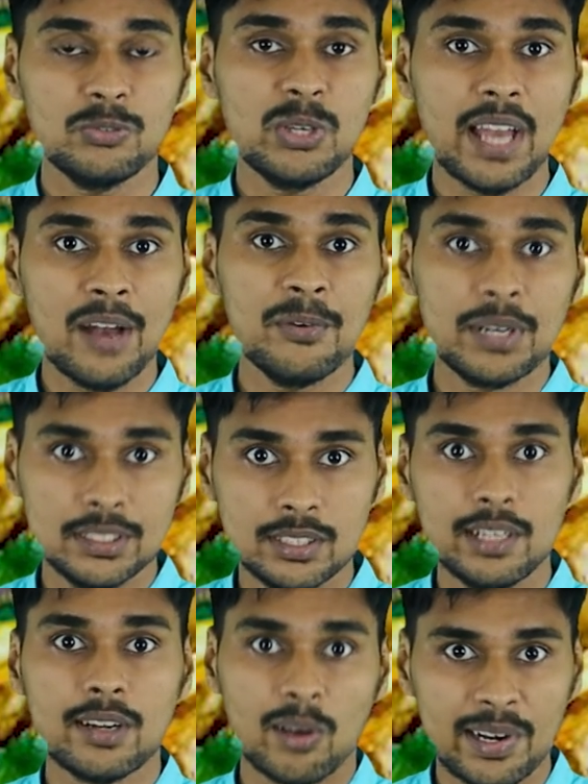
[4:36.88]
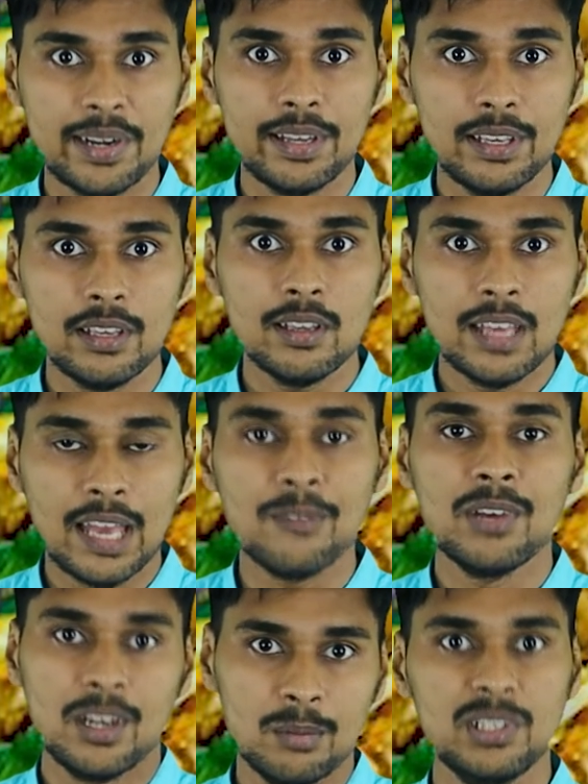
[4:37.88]
we have a result already
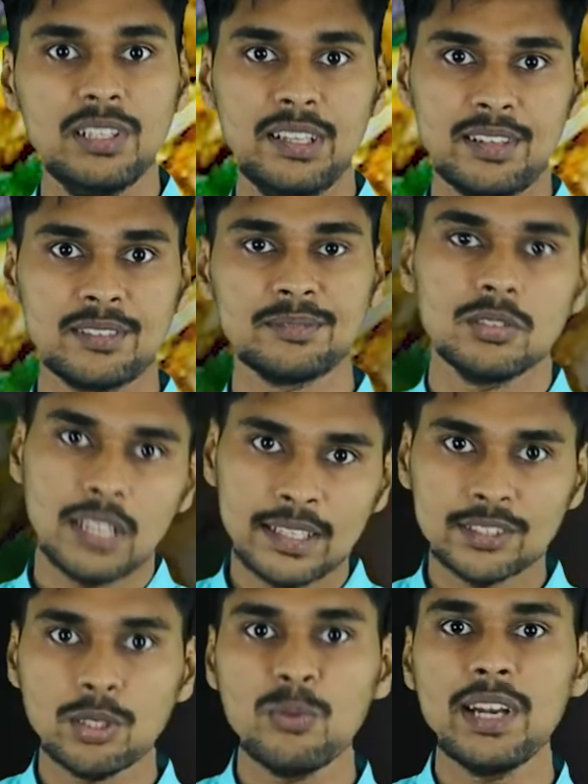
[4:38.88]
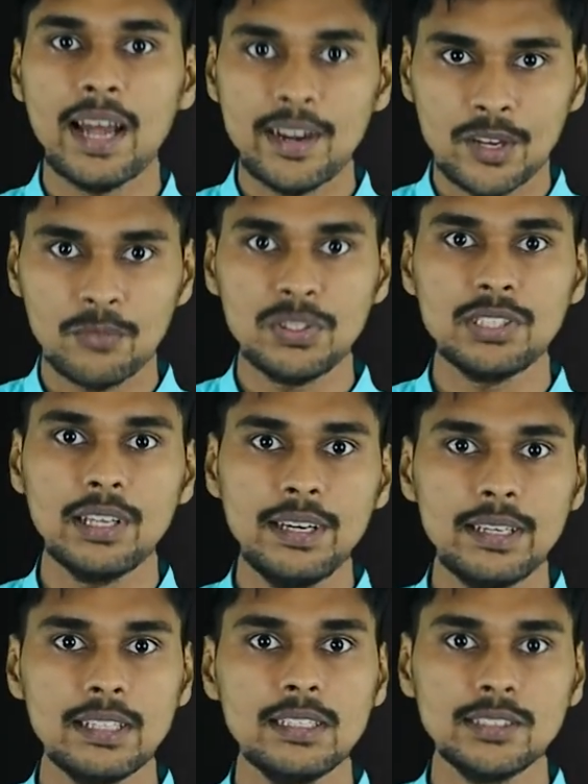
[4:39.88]
available there. So that's how in artificial
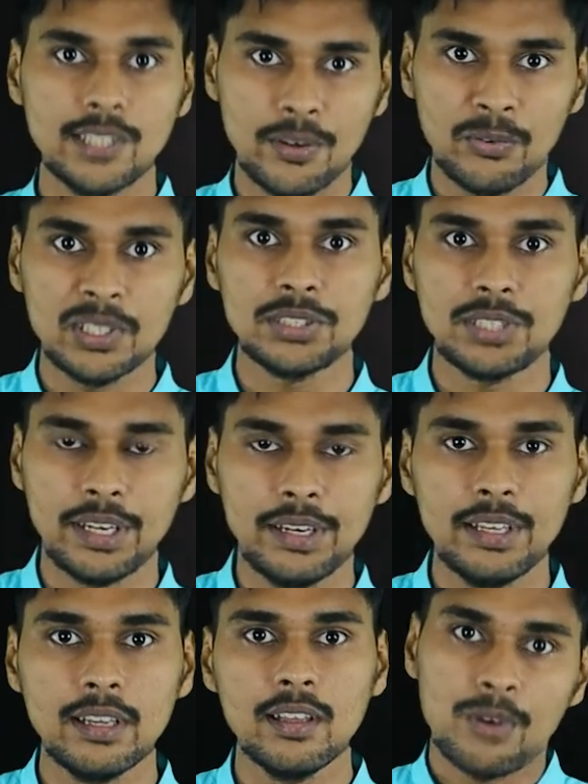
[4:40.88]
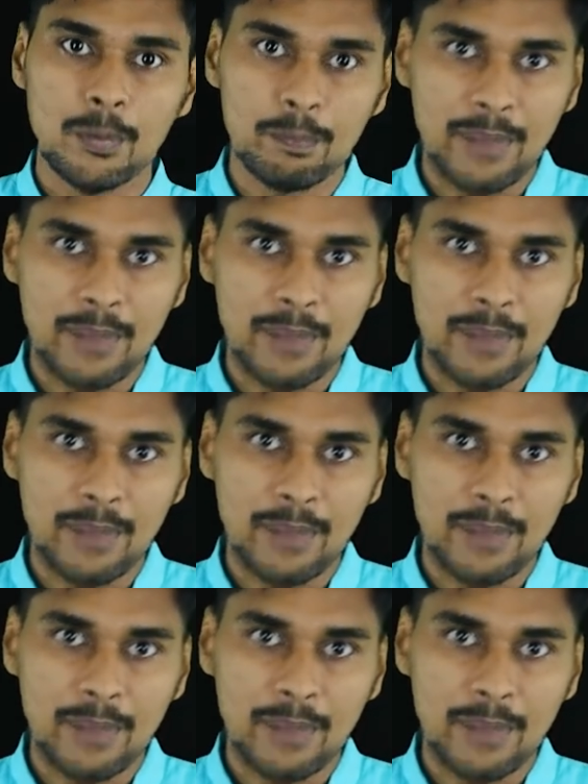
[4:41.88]
intelligence reverse chaining, from